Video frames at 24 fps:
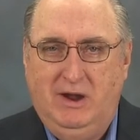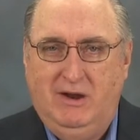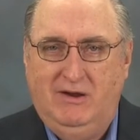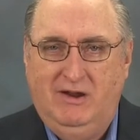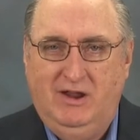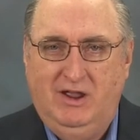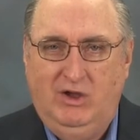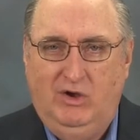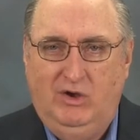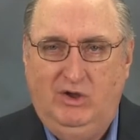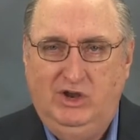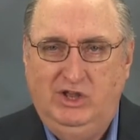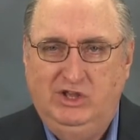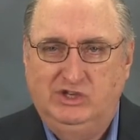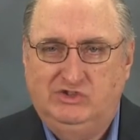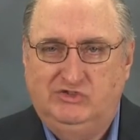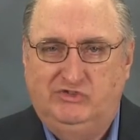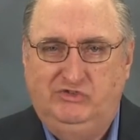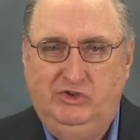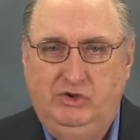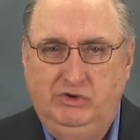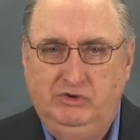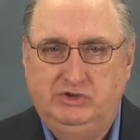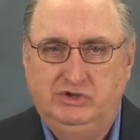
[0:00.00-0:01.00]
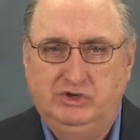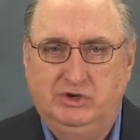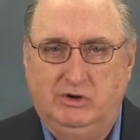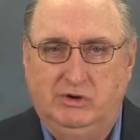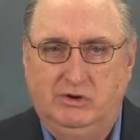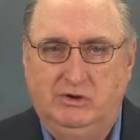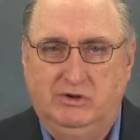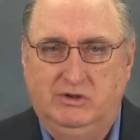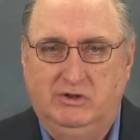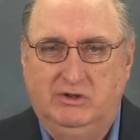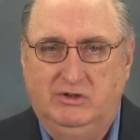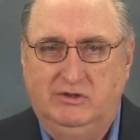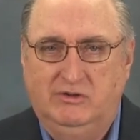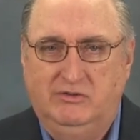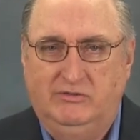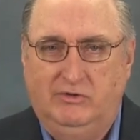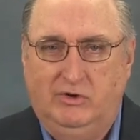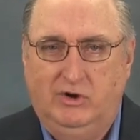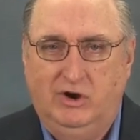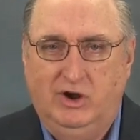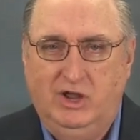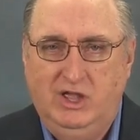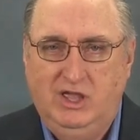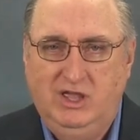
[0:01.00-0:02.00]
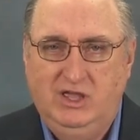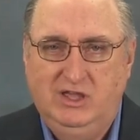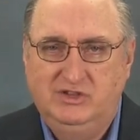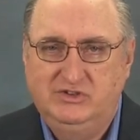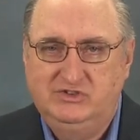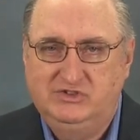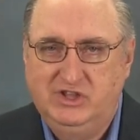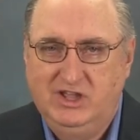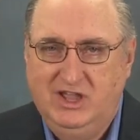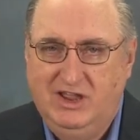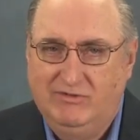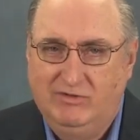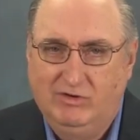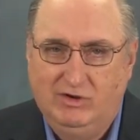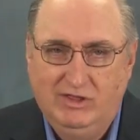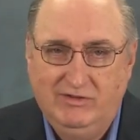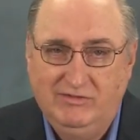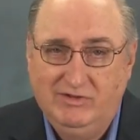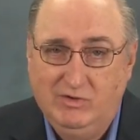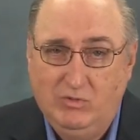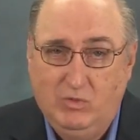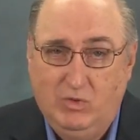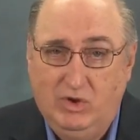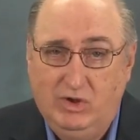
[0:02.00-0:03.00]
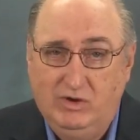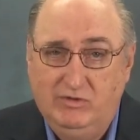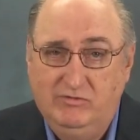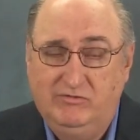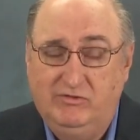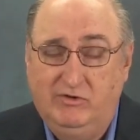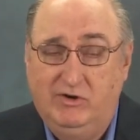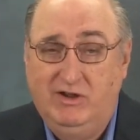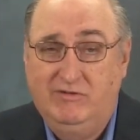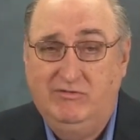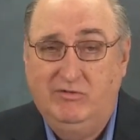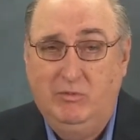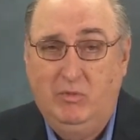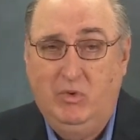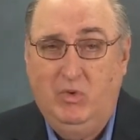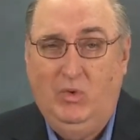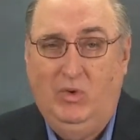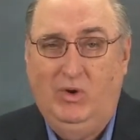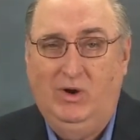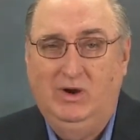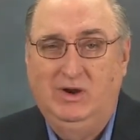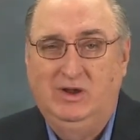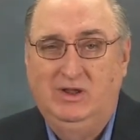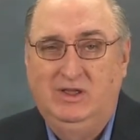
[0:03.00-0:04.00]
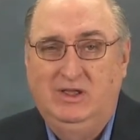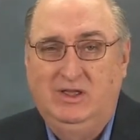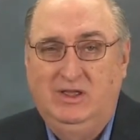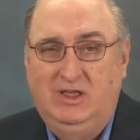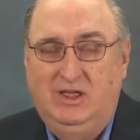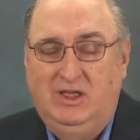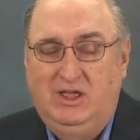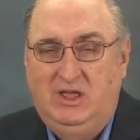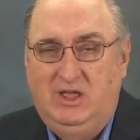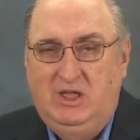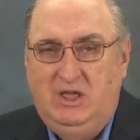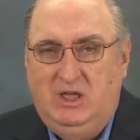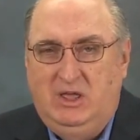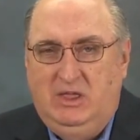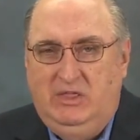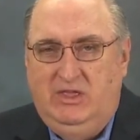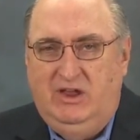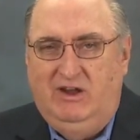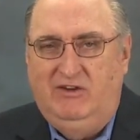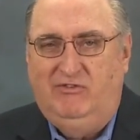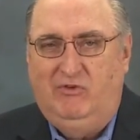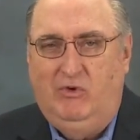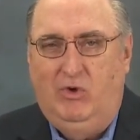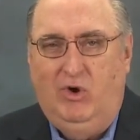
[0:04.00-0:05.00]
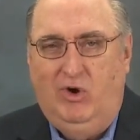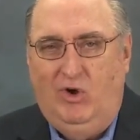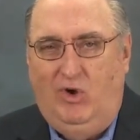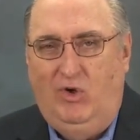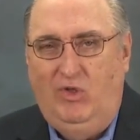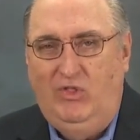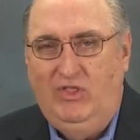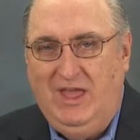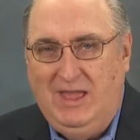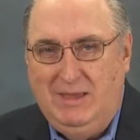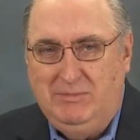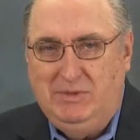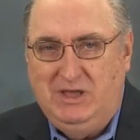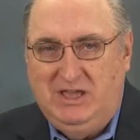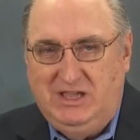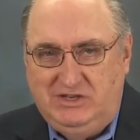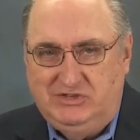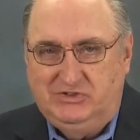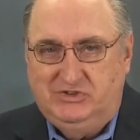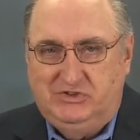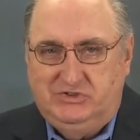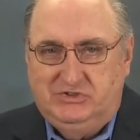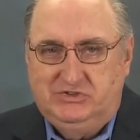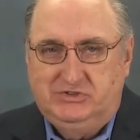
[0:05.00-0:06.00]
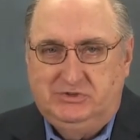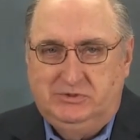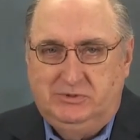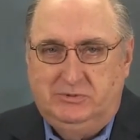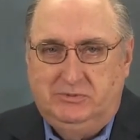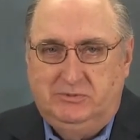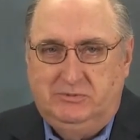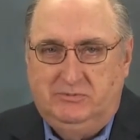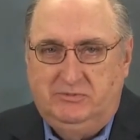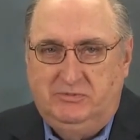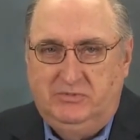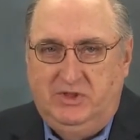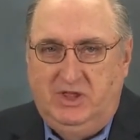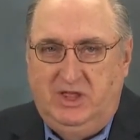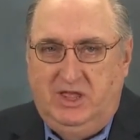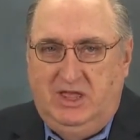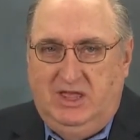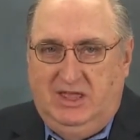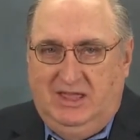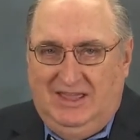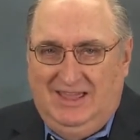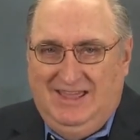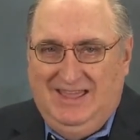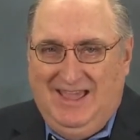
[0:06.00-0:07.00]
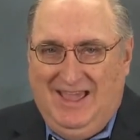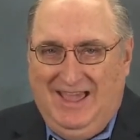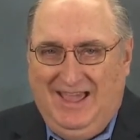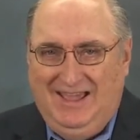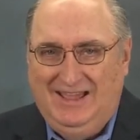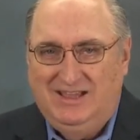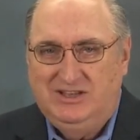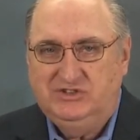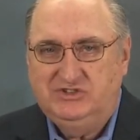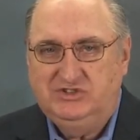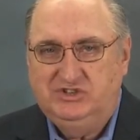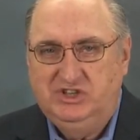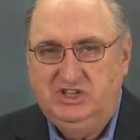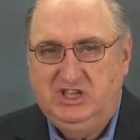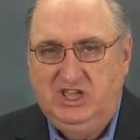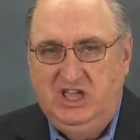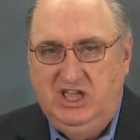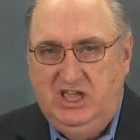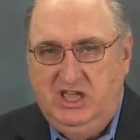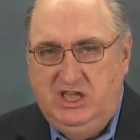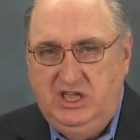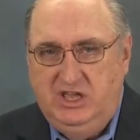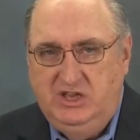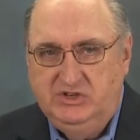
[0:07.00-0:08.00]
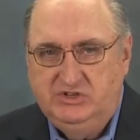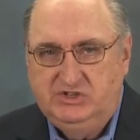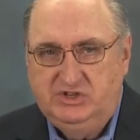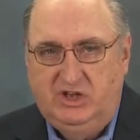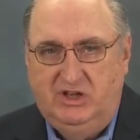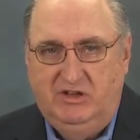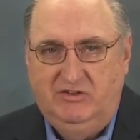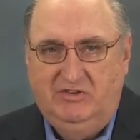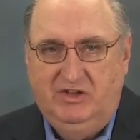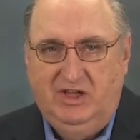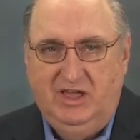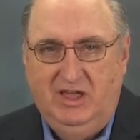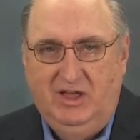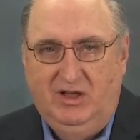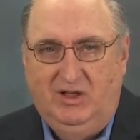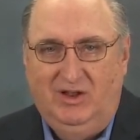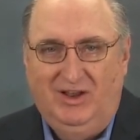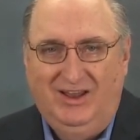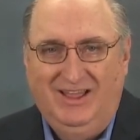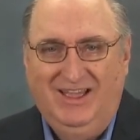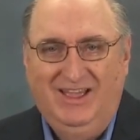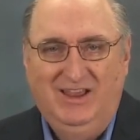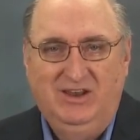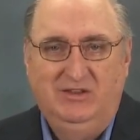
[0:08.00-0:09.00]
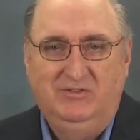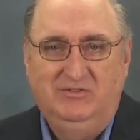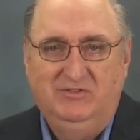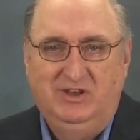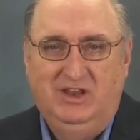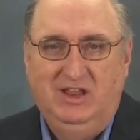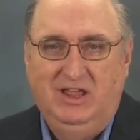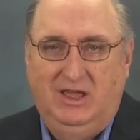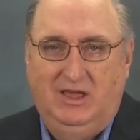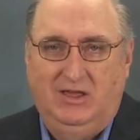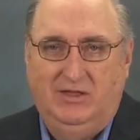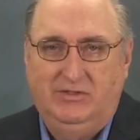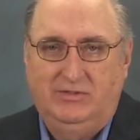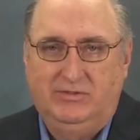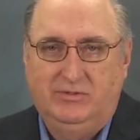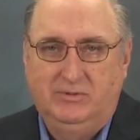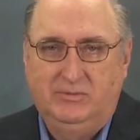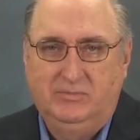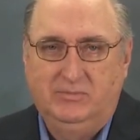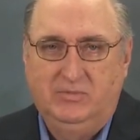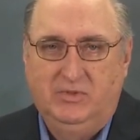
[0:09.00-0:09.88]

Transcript: bearing on his future for he is the ever living one forevermore. Therefore, on that basis, he has the keys of hell and of death.